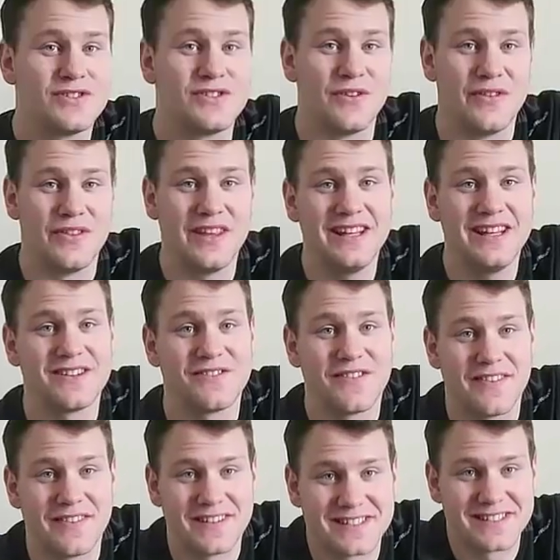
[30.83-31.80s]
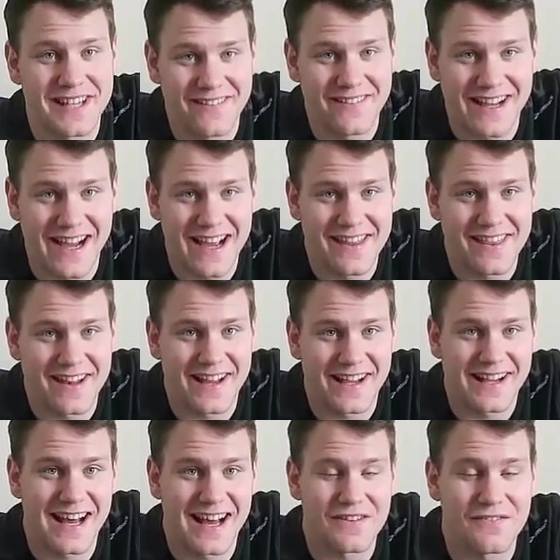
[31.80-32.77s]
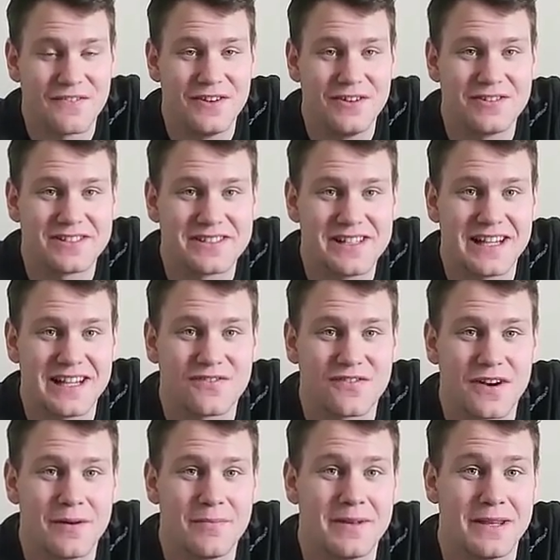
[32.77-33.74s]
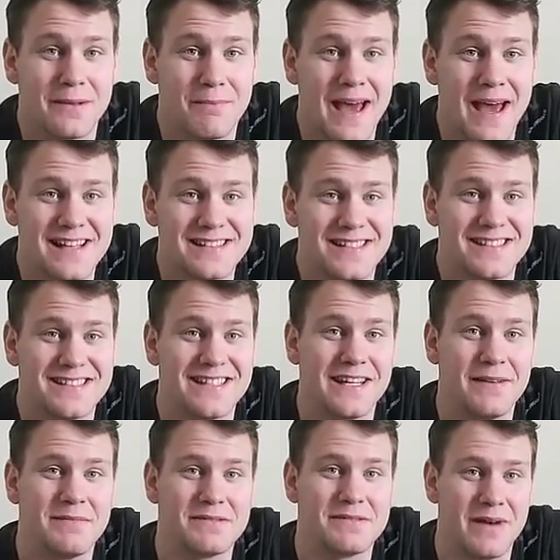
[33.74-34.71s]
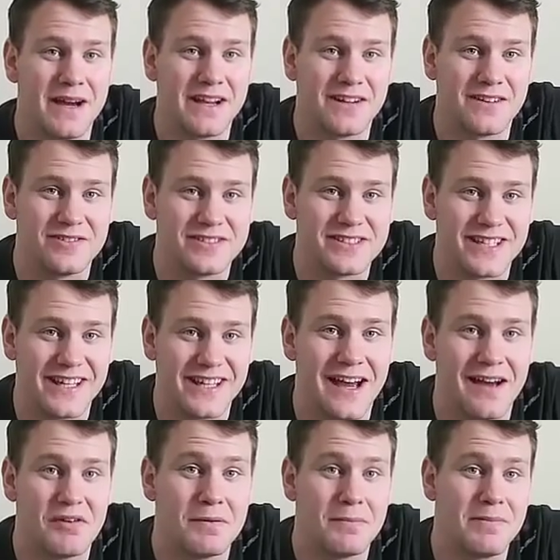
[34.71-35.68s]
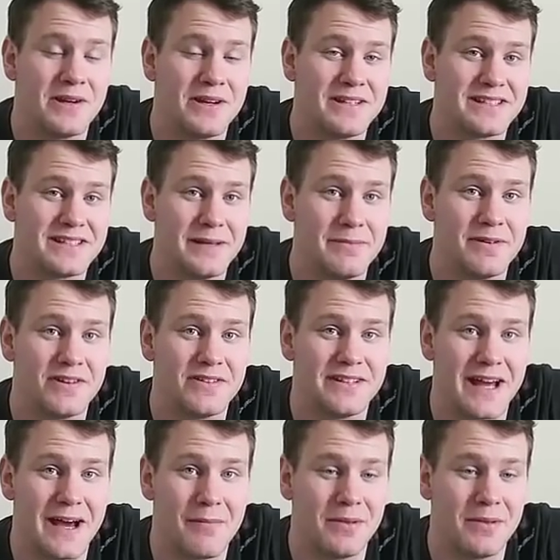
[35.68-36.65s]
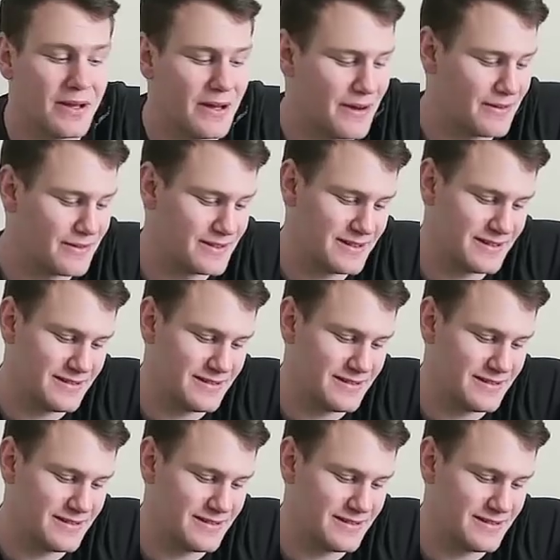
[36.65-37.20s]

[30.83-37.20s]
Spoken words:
So these are from the same guy that I got a few snakes from in the past. His name is Mike Kosicki. I will put his email down below.